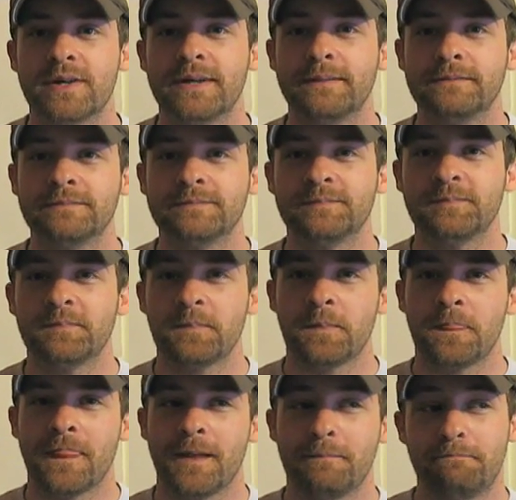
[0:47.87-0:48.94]
it,
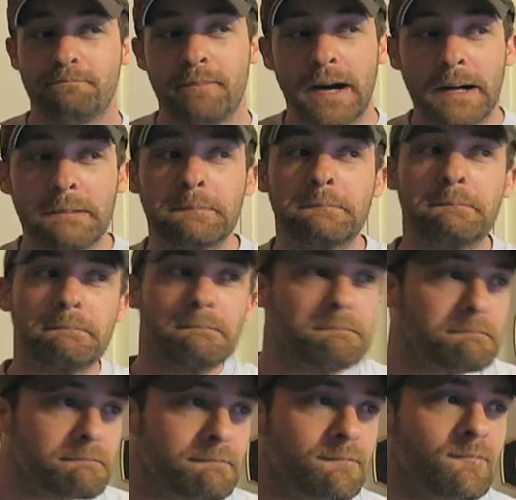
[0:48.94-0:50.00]
but
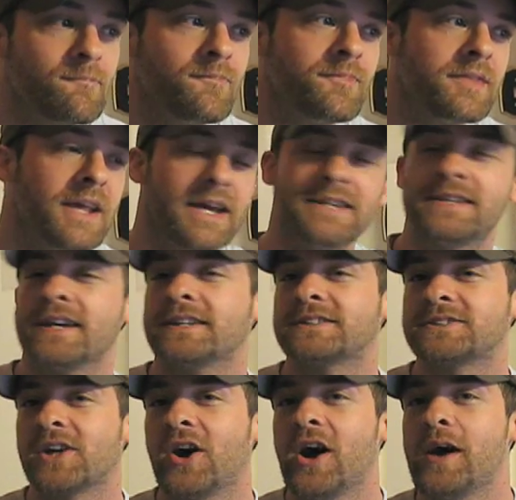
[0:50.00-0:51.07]
it
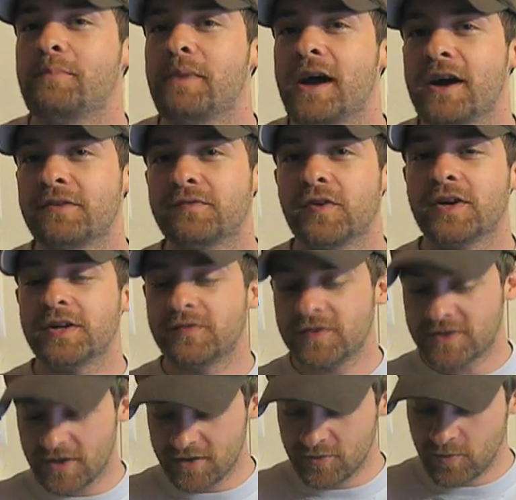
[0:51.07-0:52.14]
takes time, effort, and if you
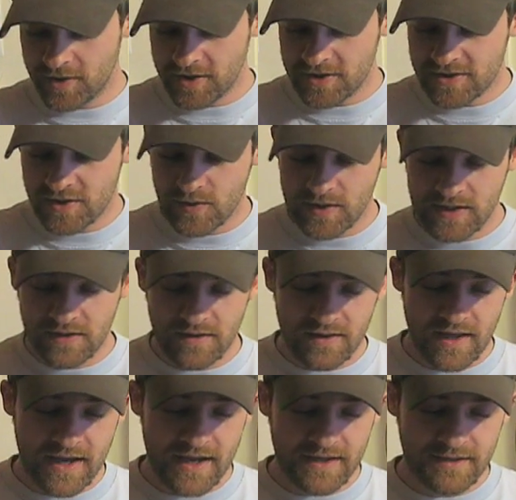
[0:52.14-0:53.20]
don't know what you're doing,
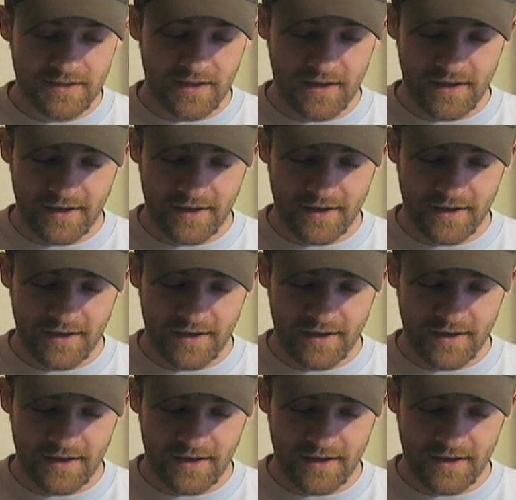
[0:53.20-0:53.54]
then